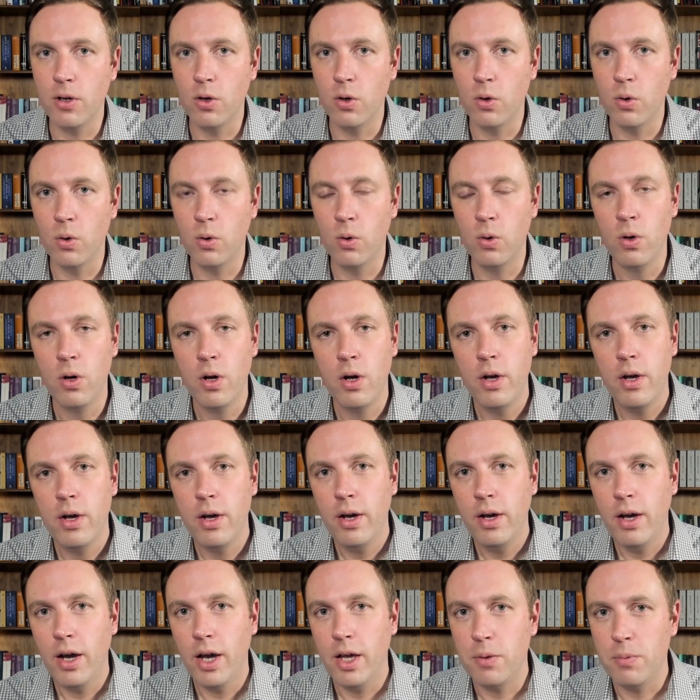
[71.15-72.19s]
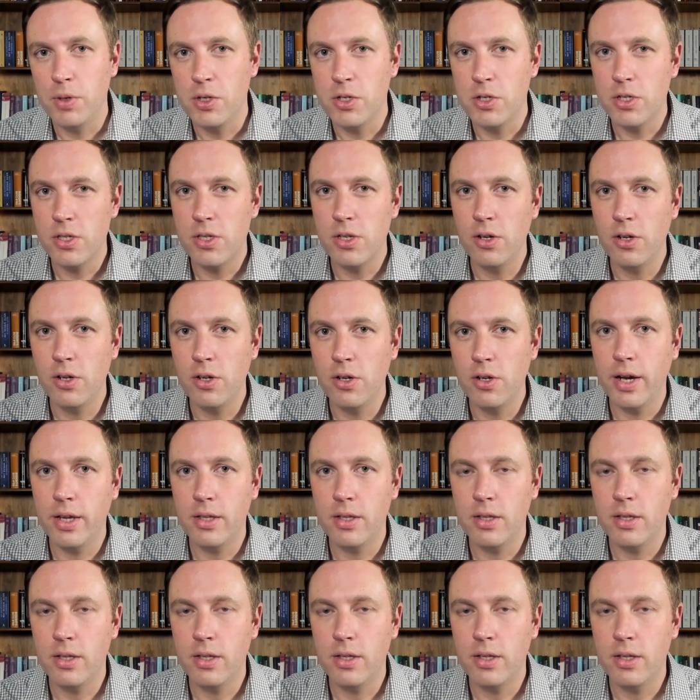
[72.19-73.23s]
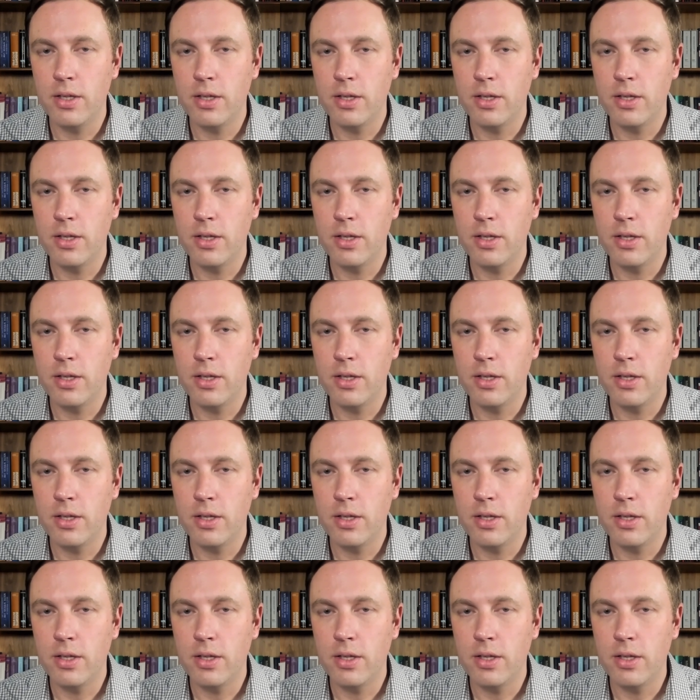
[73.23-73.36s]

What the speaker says: law and we just look at,